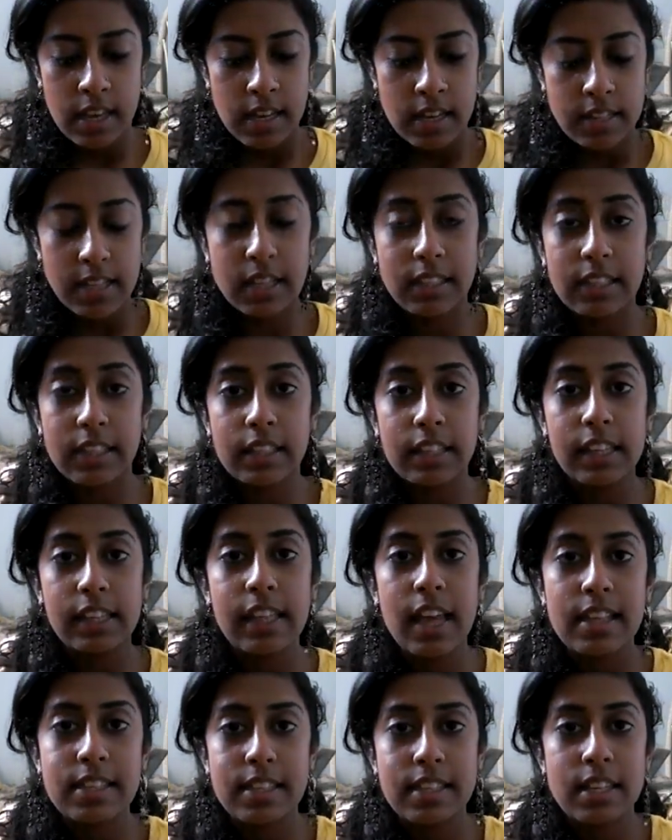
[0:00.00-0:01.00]
technically
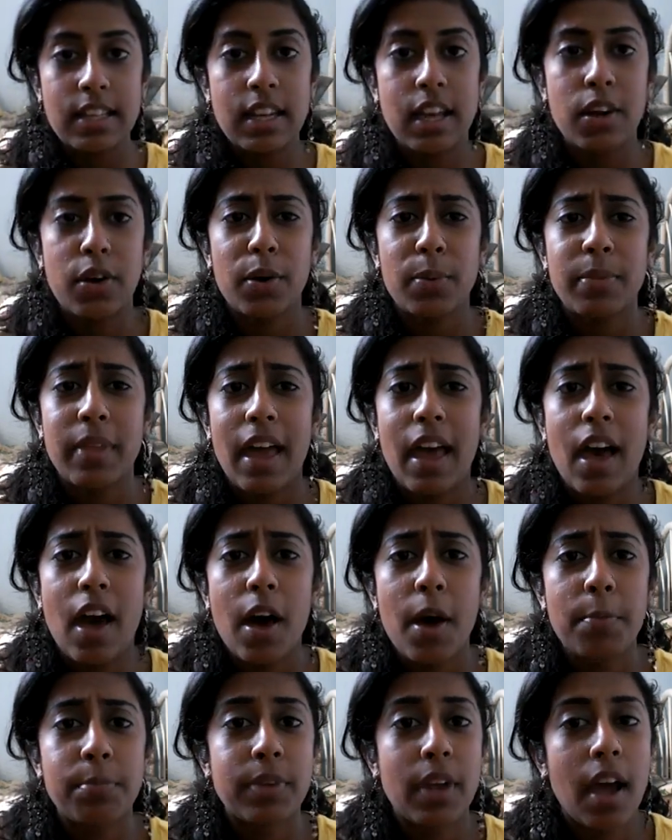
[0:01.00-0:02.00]
that's it, and I hope that
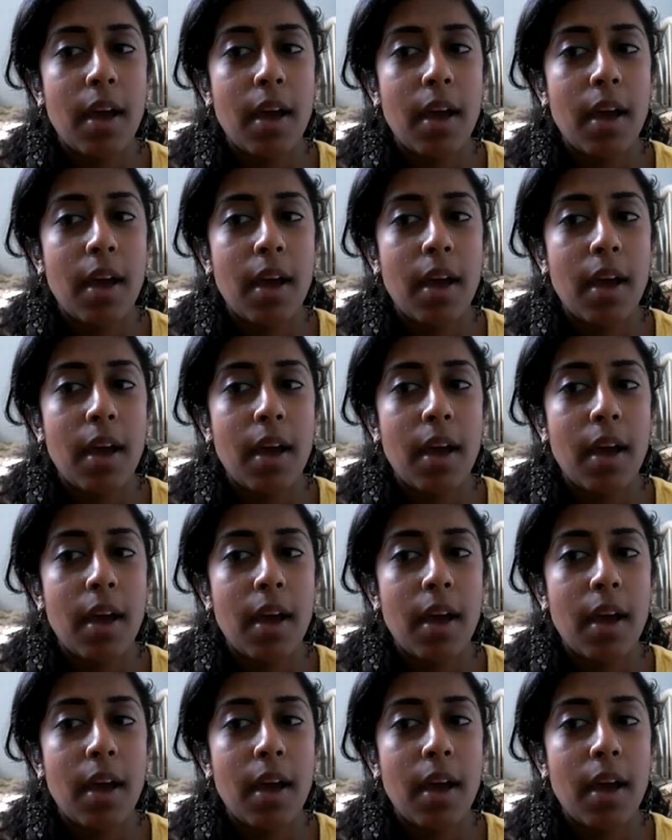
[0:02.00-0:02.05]
helped.